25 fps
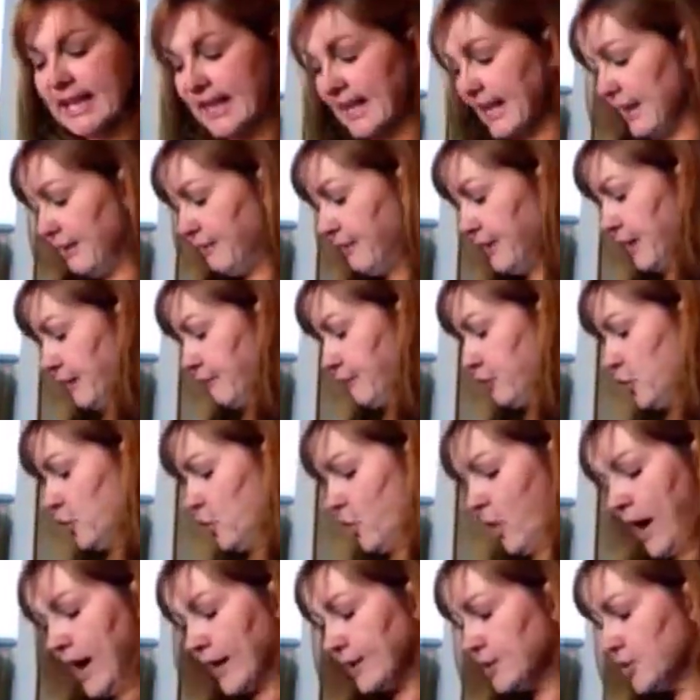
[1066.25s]
even if you
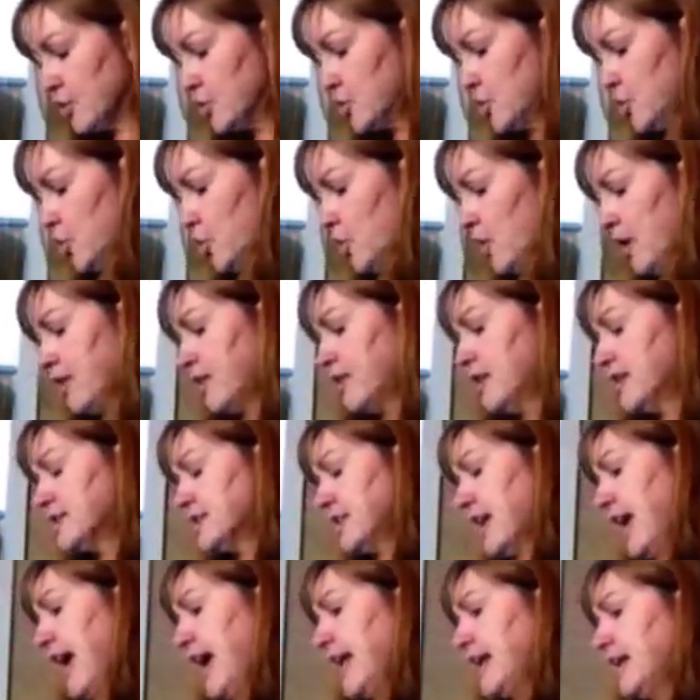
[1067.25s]
want to do
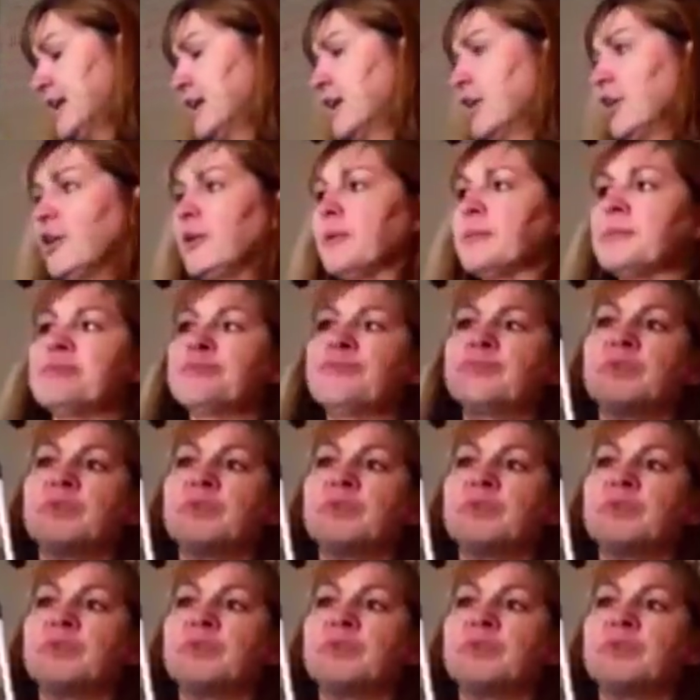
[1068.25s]
this hat here.